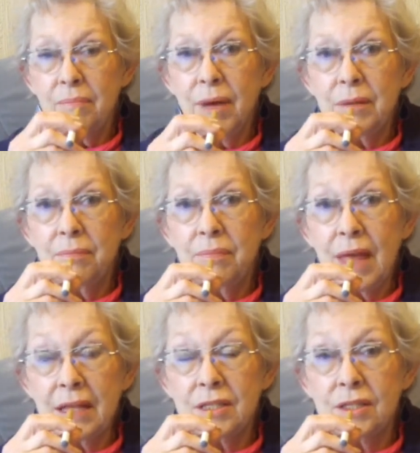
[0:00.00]
but
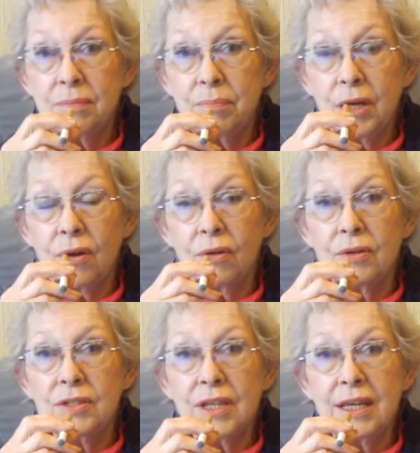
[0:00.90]
that's
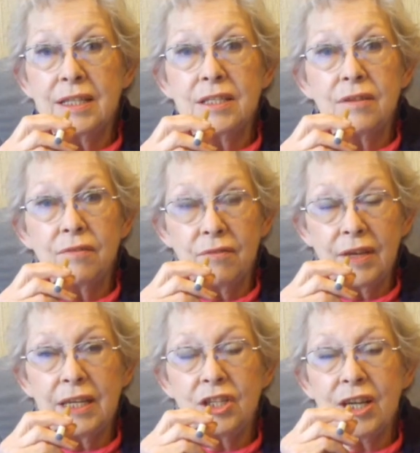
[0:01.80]
because it's
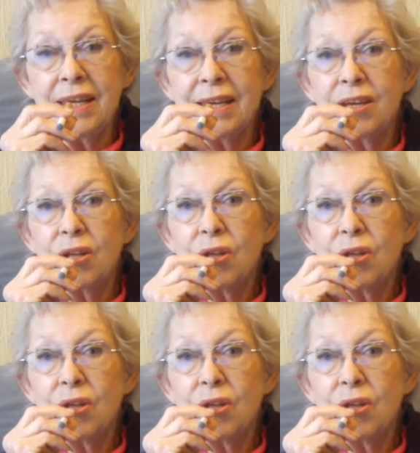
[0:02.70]
VG.